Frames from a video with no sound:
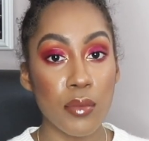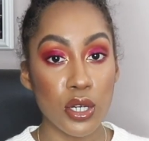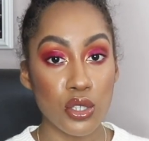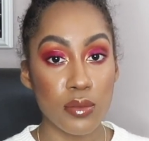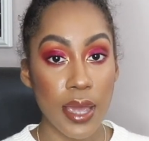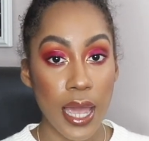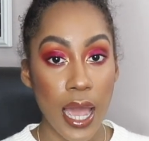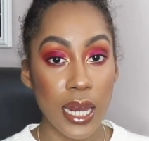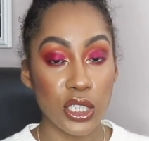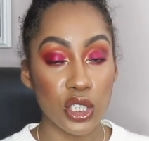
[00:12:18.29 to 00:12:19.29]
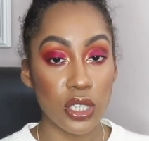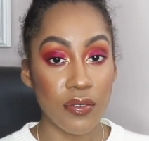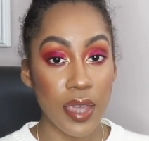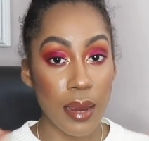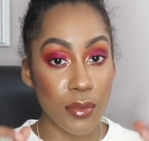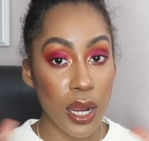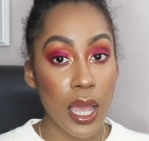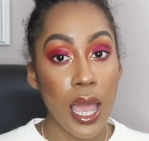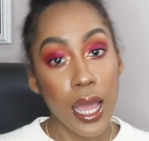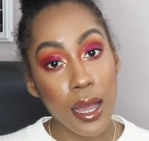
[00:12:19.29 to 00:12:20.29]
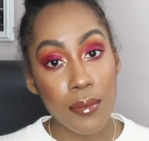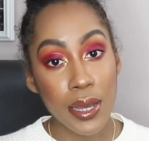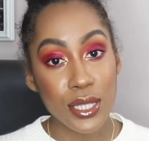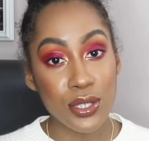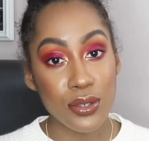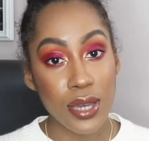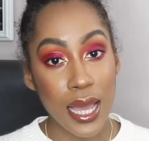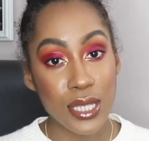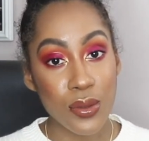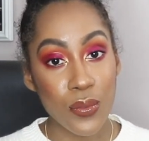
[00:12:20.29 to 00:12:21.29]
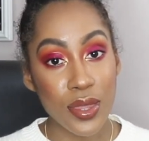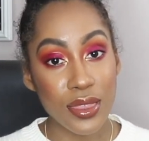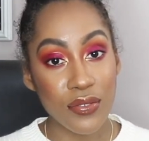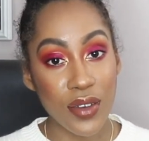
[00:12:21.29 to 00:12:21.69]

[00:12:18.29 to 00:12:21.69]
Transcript: I'm gonna do my eyelashes off camera, come back to you guys with the